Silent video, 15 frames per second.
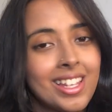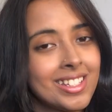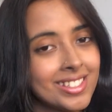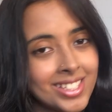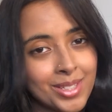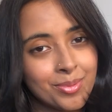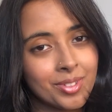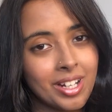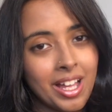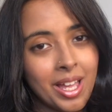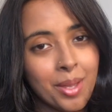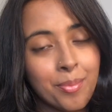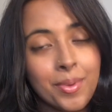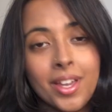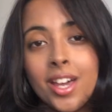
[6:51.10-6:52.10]
and
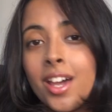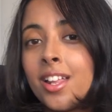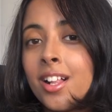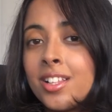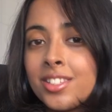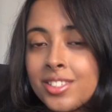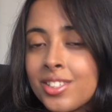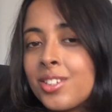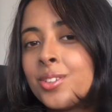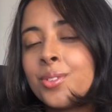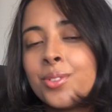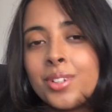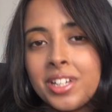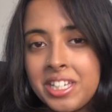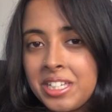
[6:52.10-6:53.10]
subscribe, and I'll see
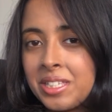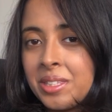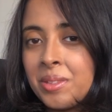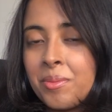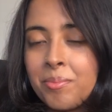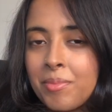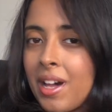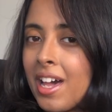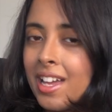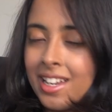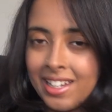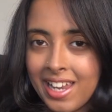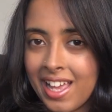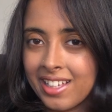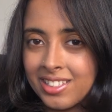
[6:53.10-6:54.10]
you in my
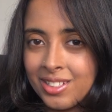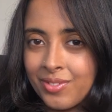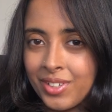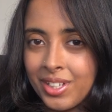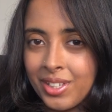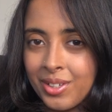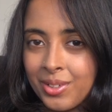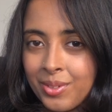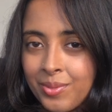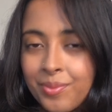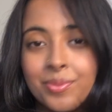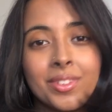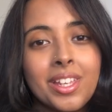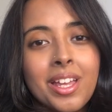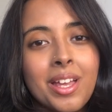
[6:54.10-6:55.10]
next video.
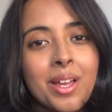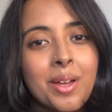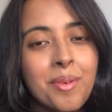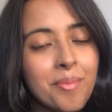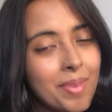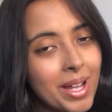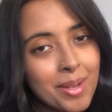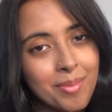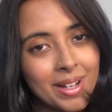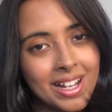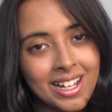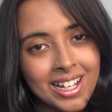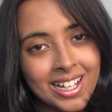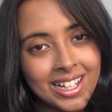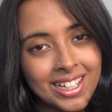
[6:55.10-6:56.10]
Bye
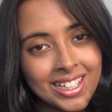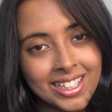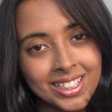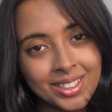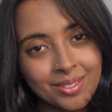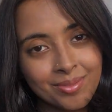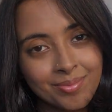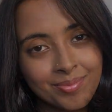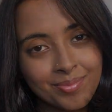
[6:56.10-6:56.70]
bye.